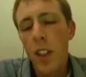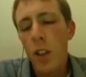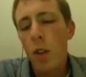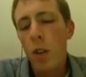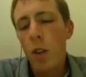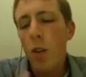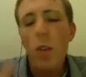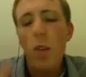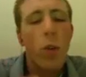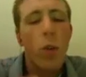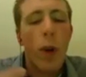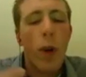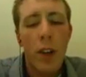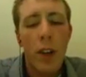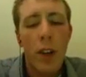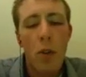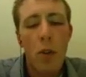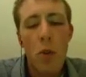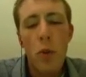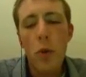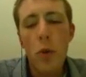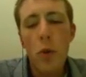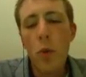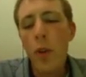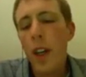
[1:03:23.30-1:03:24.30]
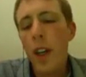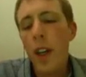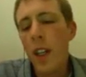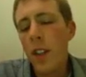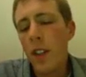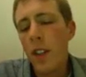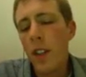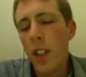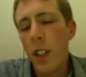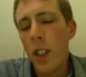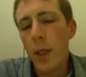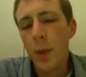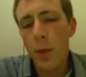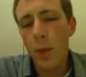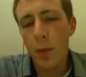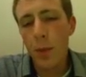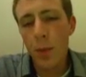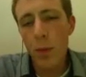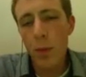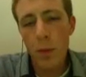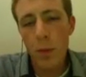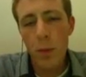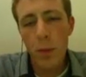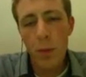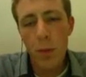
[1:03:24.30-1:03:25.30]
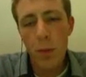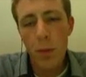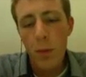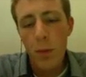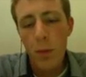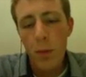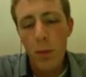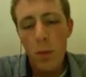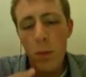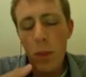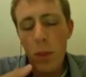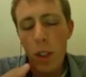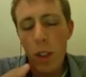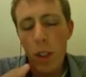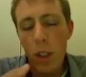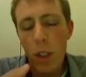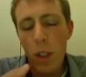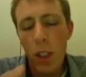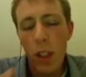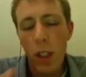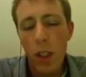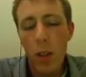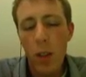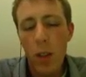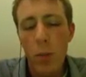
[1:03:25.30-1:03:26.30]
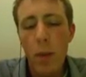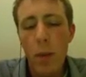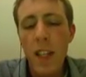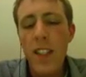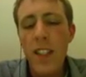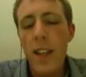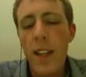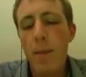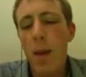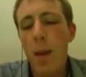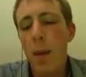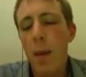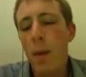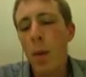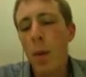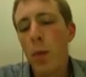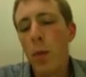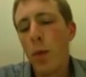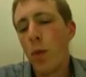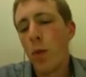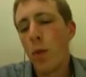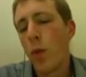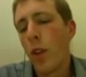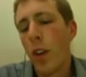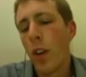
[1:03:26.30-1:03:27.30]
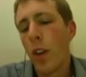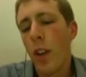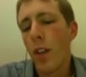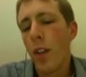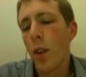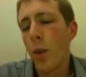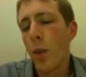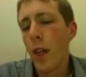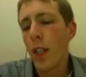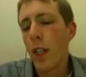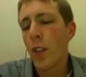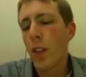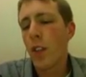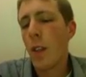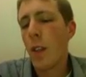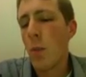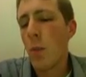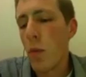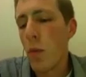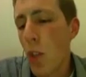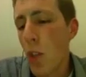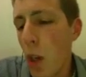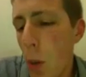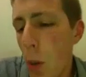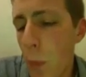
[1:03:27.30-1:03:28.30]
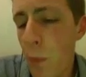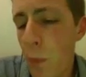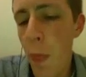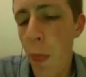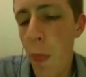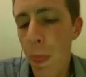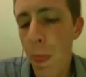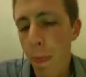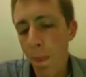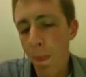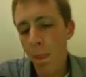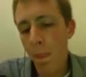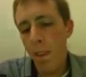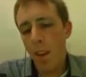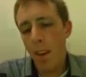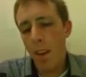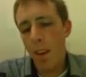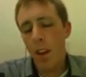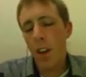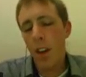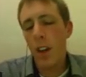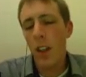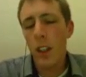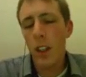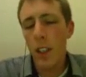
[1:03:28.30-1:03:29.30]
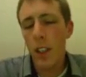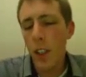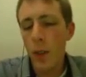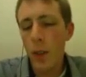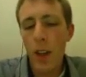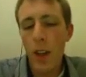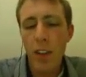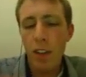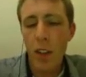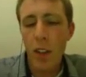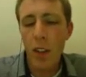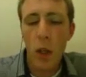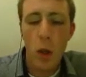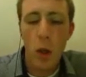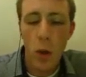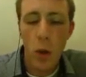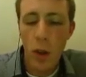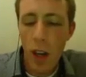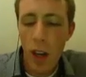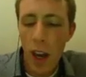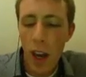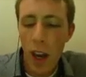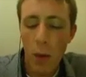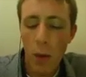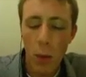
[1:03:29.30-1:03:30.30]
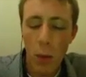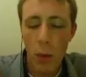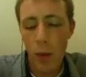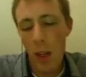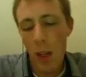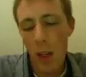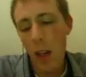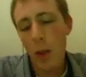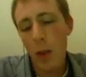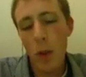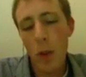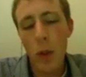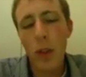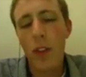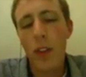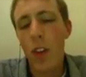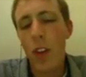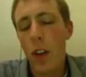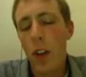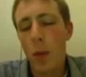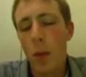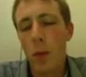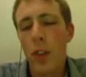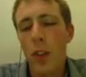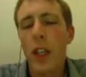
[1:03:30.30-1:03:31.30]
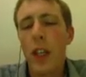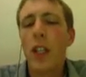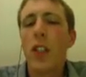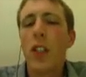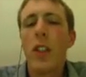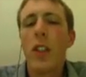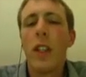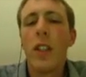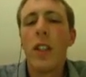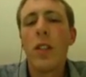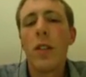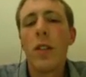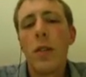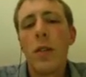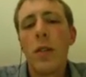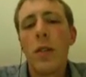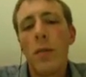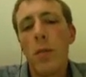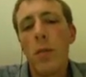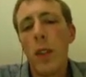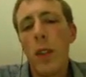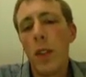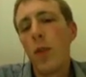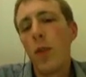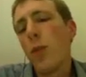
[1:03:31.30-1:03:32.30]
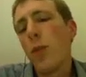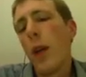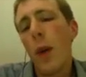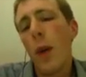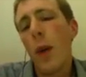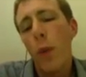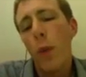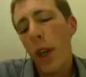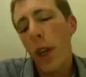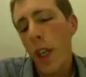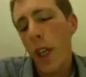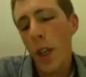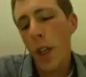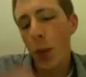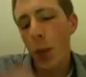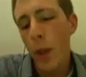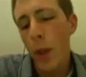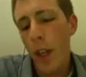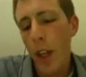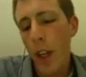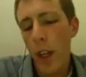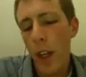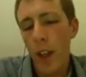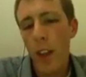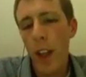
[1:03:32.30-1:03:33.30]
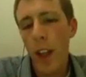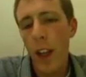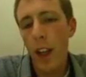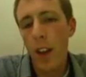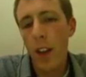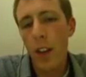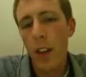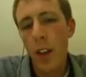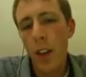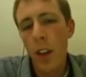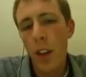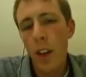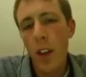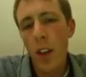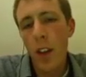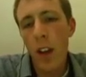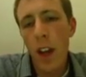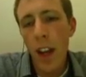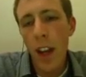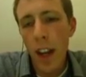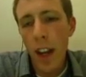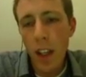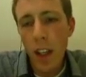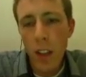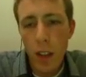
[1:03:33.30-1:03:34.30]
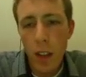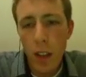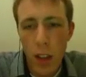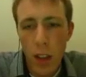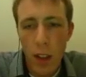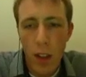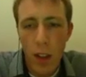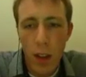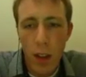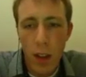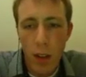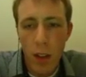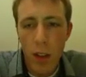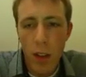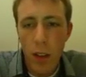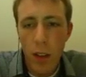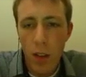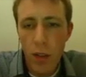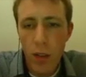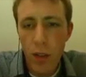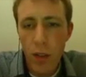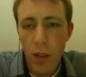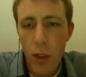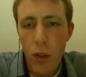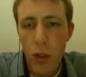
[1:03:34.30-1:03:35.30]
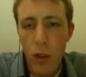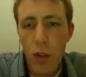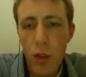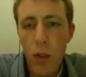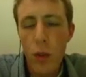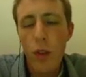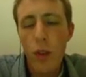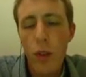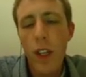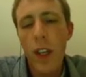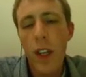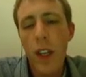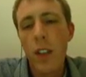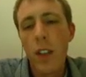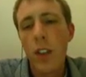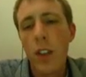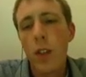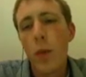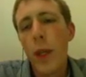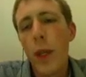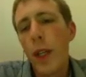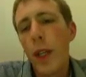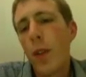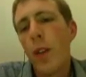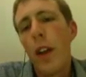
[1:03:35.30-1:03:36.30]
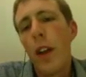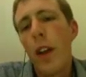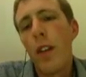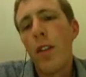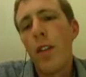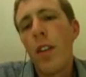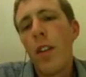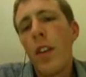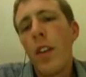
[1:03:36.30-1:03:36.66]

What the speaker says: quite new and maintained by people who are not the Gradle team. So you never know how good the documentation is. But well, we got it working in the end. I guess the first two challenges we could have